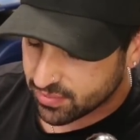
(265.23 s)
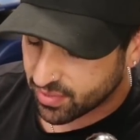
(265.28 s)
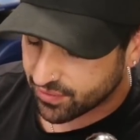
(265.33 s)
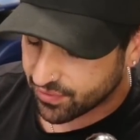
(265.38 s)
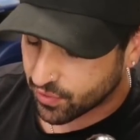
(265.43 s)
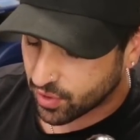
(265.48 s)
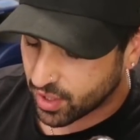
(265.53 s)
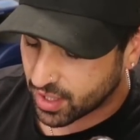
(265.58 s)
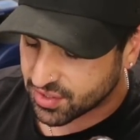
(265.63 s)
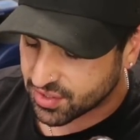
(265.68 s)
And
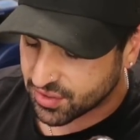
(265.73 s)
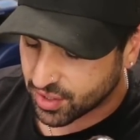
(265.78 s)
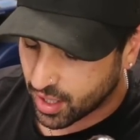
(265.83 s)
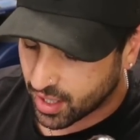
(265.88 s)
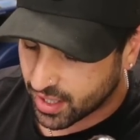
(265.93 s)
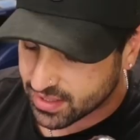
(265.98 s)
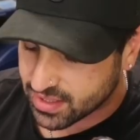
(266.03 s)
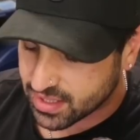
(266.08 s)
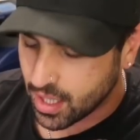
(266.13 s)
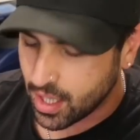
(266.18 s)
before I do,
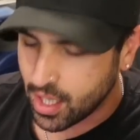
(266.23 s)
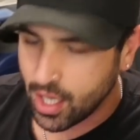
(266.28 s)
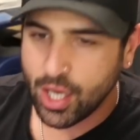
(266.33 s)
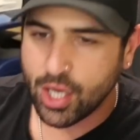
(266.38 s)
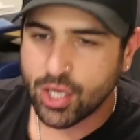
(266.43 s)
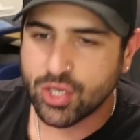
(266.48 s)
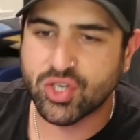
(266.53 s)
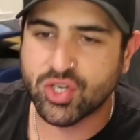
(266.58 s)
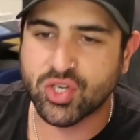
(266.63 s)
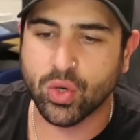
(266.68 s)
guys,
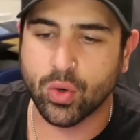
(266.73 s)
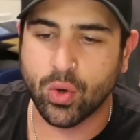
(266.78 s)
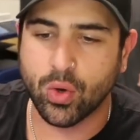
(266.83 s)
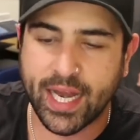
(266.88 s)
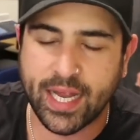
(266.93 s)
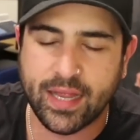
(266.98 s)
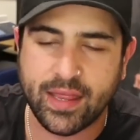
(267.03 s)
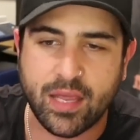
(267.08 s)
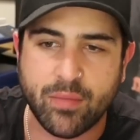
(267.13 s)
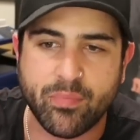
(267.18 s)

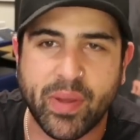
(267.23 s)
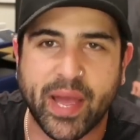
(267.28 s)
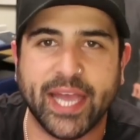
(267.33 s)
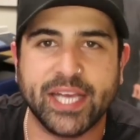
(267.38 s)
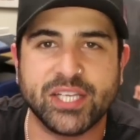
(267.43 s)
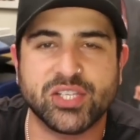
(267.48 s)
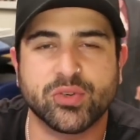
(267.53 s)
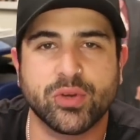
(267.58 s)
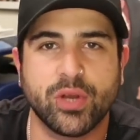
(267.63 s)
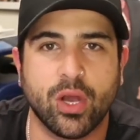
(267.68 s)
join the
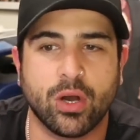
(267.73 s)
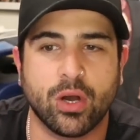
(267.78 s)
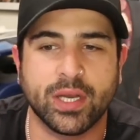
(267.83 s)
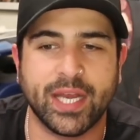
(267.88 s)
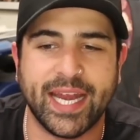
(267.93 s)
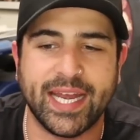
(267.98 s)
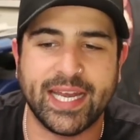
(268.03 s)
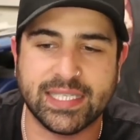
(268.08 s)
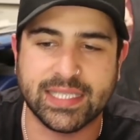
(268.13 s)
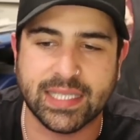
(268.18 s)
Patreon.
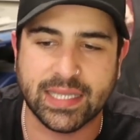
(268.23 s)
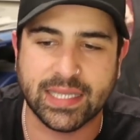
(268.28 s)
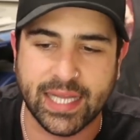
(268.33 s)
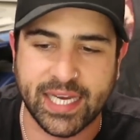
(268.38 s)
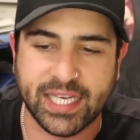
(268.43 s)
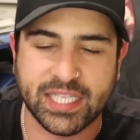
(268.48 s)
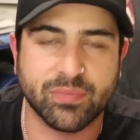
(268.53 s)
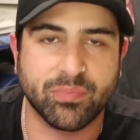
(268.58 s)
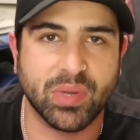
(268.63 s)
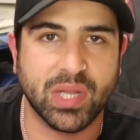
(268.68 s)
It is
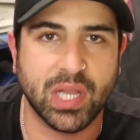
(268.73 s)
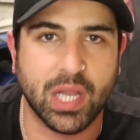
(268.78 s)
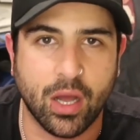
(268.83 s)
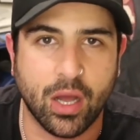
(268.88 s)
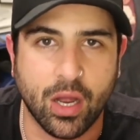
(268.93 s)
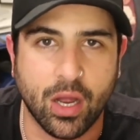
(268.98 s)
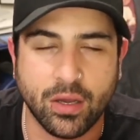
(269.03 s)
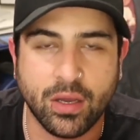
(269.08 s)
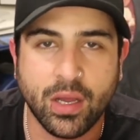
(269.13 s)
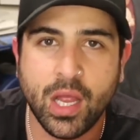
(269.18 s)
linked
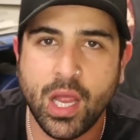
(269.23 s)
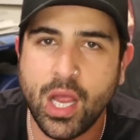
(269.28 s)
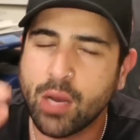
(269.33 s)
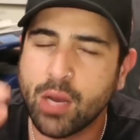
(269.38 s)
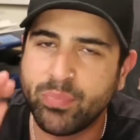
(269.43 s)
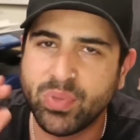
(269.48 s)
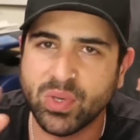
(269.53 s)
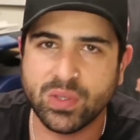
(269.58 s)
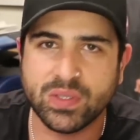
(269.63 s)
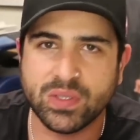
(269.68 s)
below.
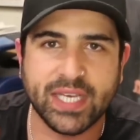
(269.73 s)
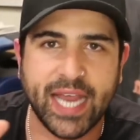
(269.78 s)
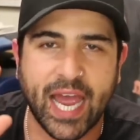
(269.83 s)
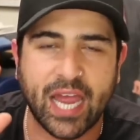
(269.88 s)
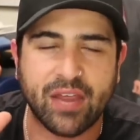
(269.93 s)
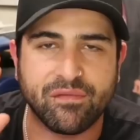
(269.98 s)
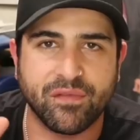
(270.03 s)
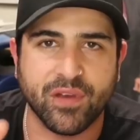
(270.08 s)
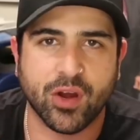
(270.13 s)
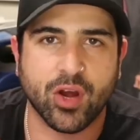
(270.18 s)
Building
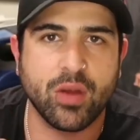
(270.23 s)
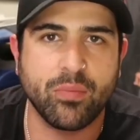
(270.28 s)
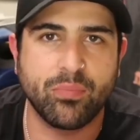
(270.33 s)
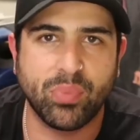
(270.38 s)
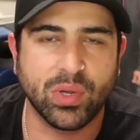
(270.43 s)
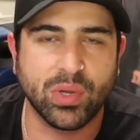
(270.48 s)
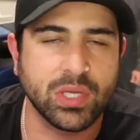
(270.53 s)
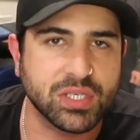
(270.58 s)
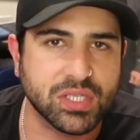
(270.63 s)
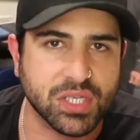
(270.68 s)
a very
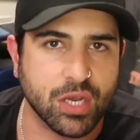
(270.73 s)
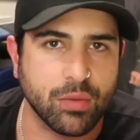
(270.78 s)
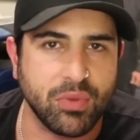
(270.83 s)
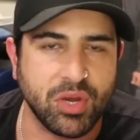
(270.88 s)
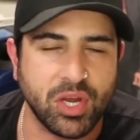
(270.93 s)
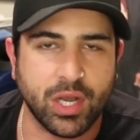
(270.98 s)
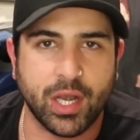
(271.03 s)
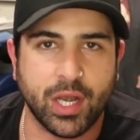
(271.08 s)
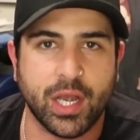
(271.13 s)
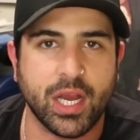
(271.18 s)
bullish
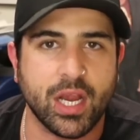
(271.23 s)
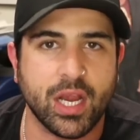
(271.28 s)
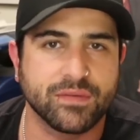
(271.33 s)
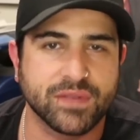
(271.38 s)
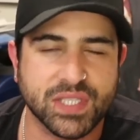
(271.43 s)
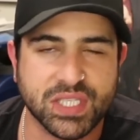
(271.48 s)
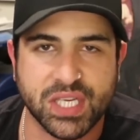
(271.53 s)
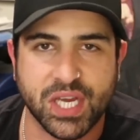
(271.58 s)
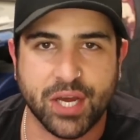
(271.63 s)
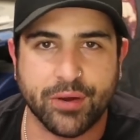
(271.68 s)
community
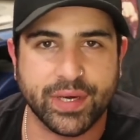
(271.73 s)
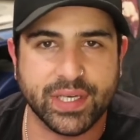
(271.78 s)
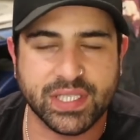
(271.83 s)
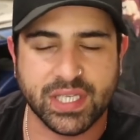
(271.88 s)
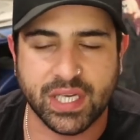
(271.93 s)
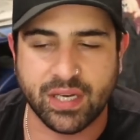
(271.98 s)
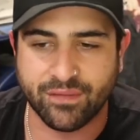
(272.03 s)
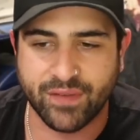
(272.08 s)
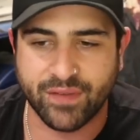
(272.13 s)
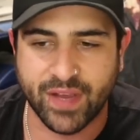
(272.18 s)
of
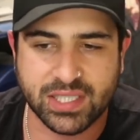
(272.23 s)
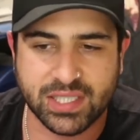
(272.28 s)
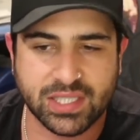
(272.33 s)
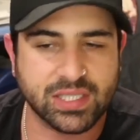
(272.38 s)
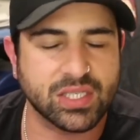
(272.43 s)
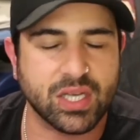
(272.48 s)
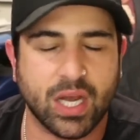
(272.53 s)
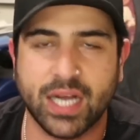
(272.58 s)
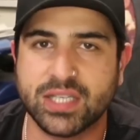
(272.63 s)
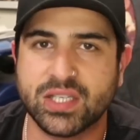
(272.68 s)
serious
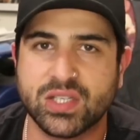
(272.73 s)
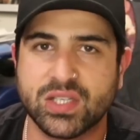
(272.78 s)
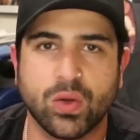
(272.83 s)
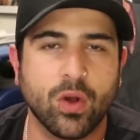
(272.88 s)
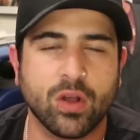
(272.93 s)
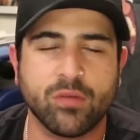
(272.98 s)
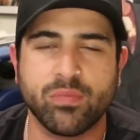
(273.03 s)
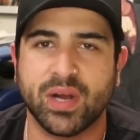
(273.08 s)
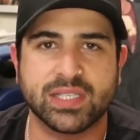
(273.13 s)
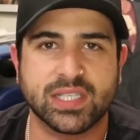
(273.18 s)
investors. I
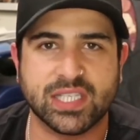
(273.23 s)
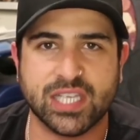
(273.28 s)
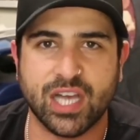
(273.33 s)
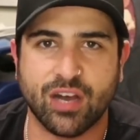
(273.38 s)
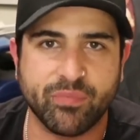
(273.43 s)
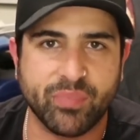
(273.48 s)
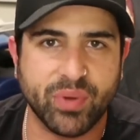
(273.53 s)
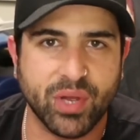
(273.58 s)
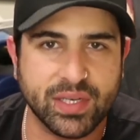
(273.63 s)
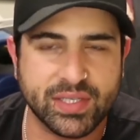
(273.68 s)
talk
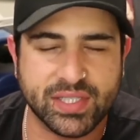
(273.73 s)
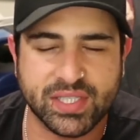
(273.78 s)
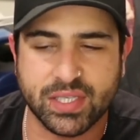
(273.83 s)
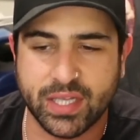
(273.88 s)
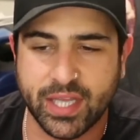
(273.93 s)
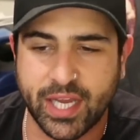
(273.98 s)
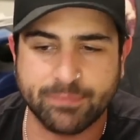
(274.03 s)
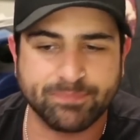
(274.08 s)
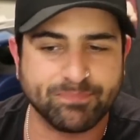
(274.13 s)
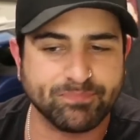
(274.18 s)
myself
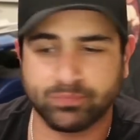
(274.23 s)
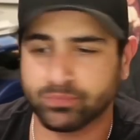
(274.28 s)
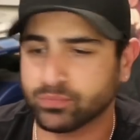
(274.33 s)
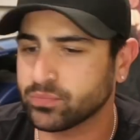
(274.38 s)
personally